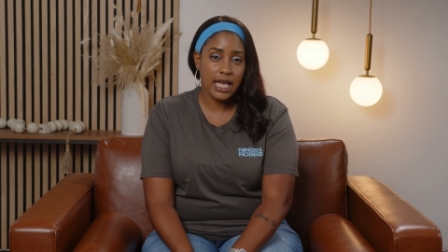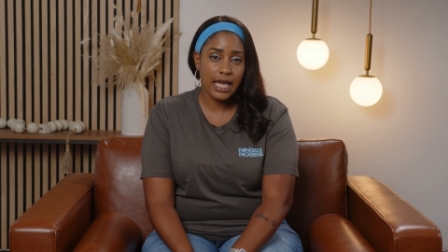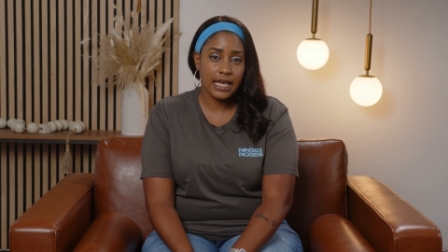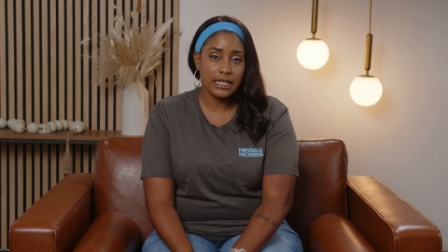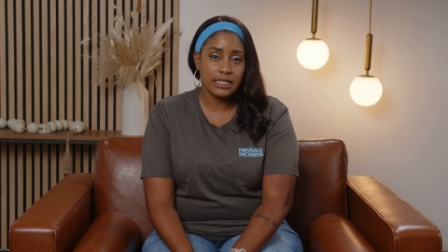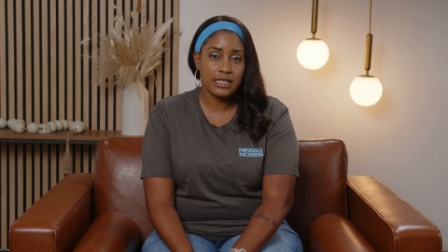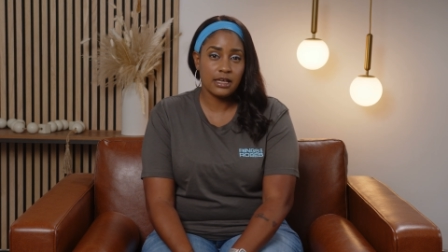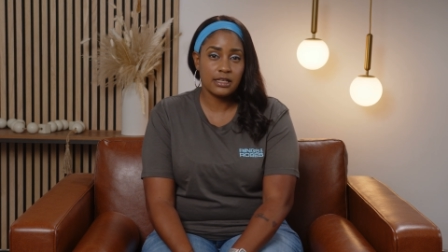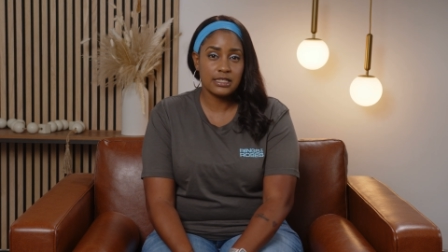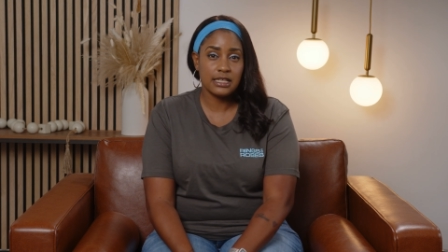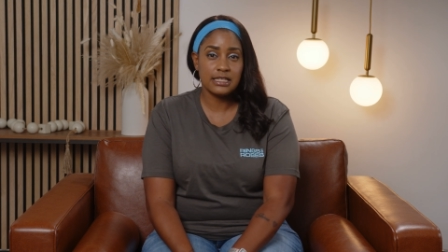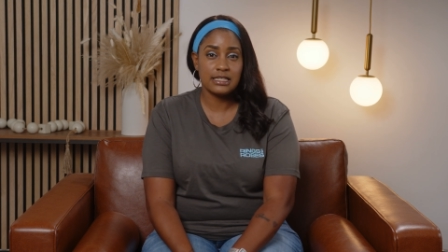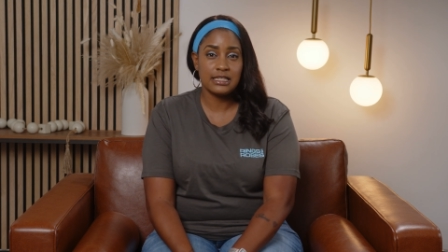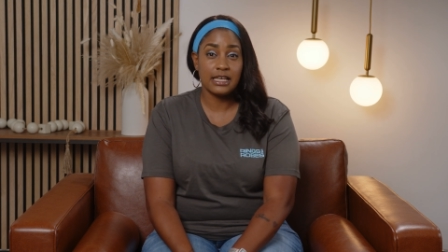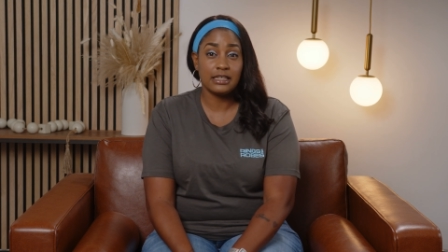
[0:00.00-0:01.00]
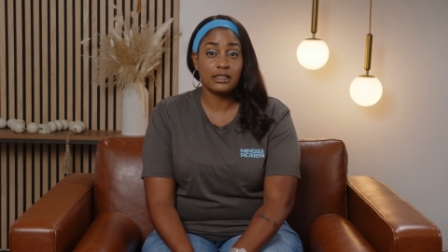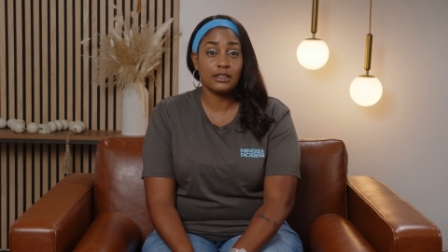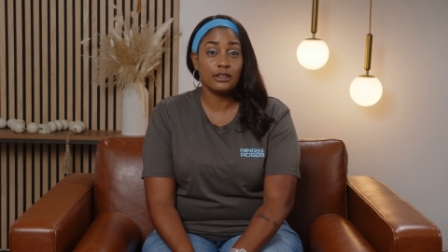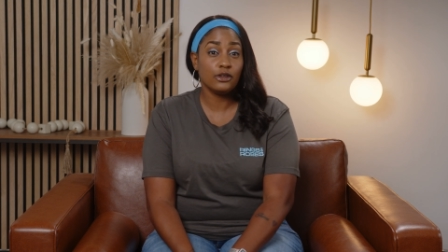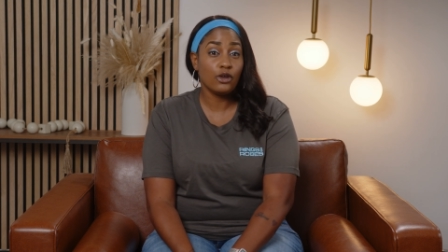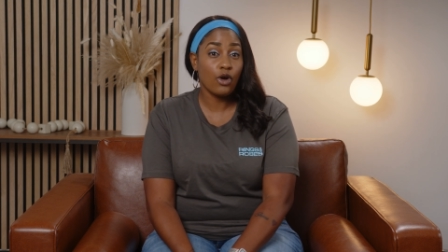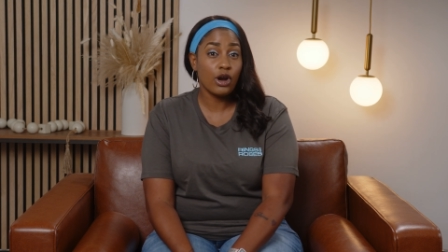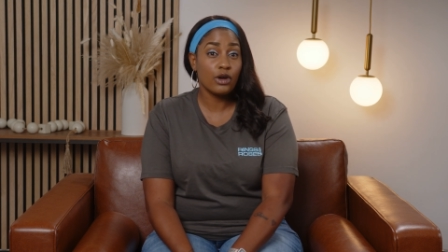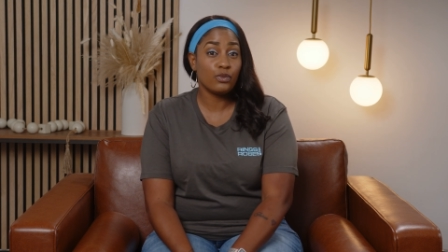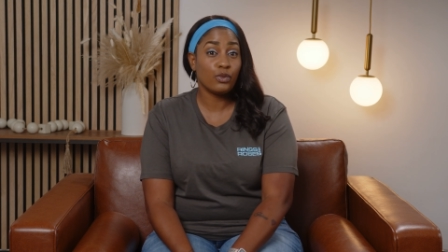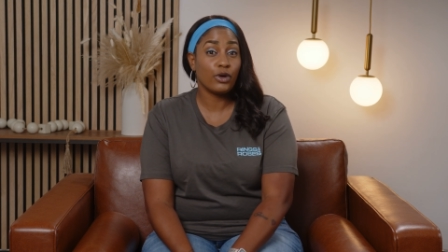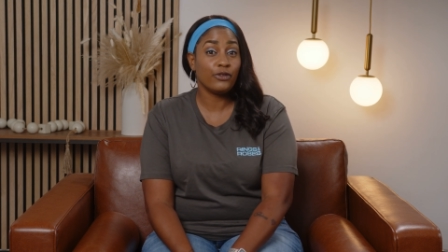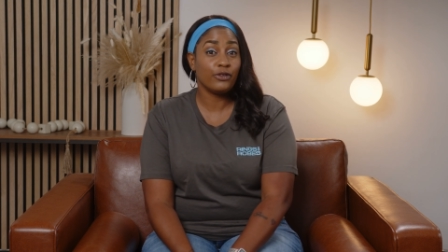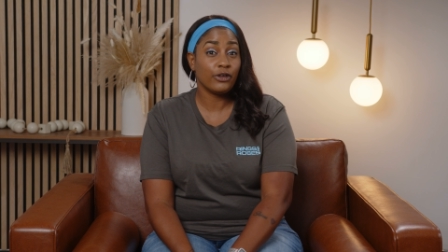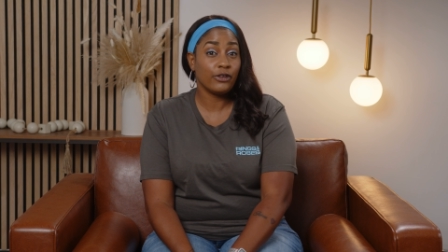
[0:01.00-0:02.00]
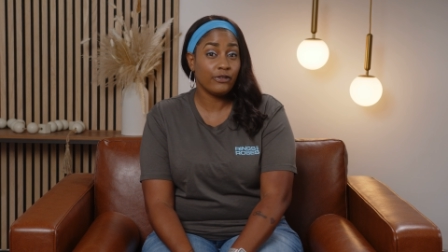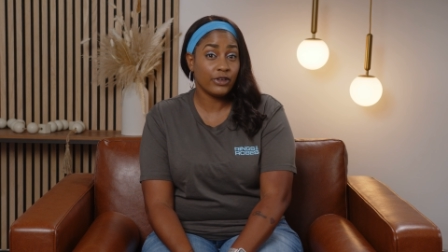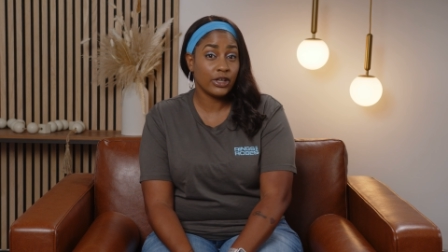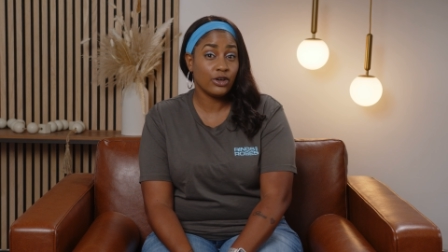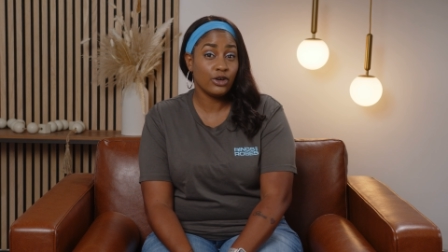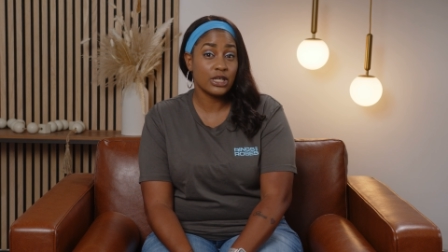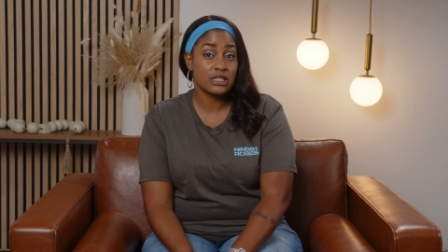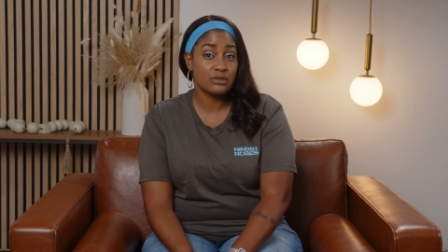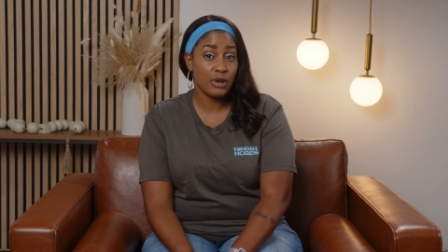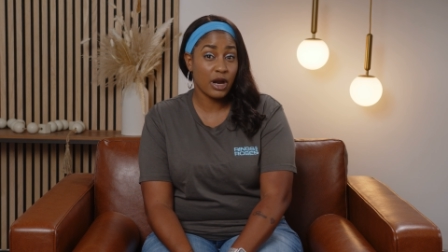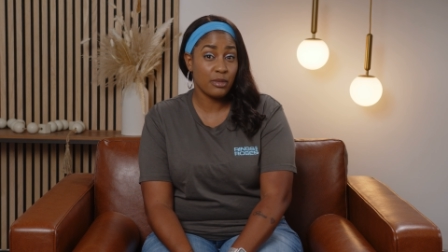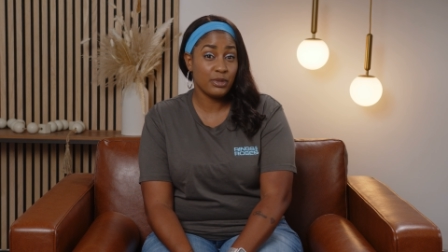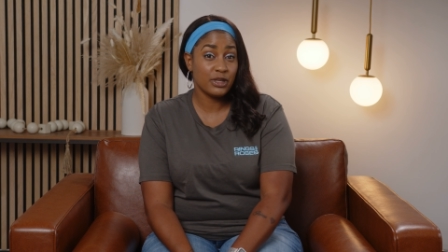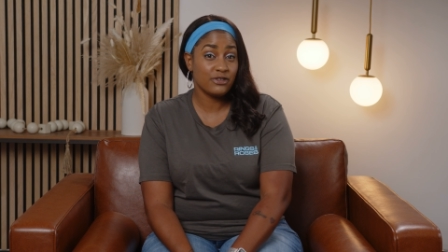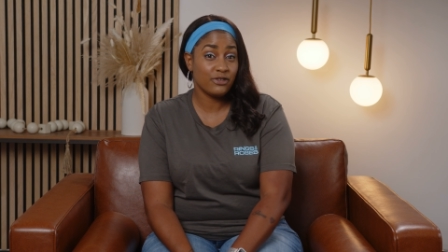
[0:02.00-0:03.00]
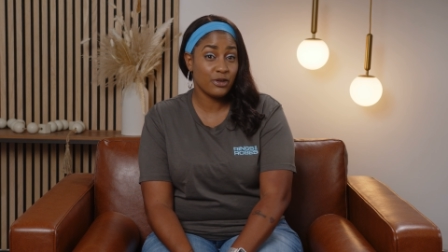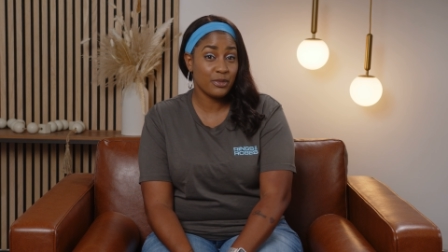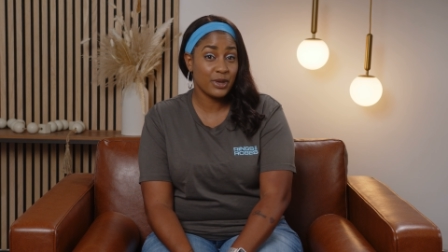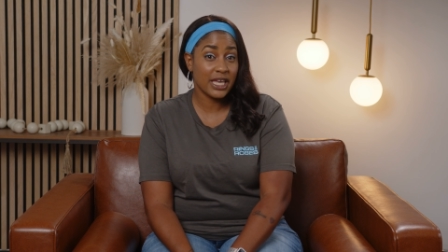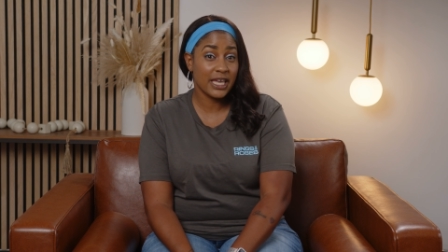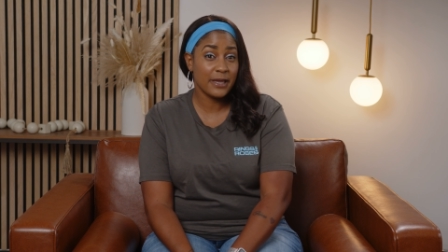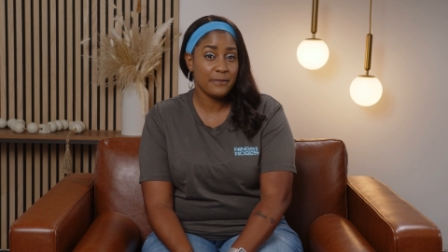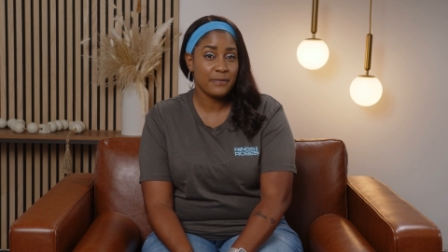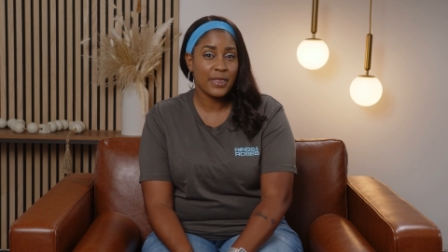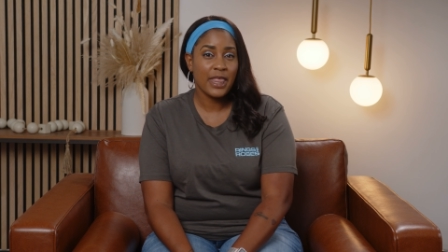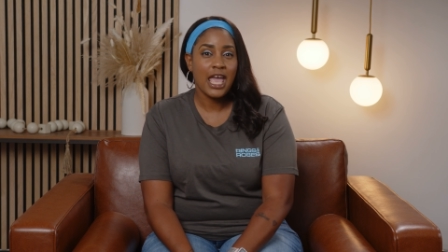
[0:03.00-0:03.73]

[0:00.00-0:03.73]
8 tells us that the Lord will fulfill his purpose for me.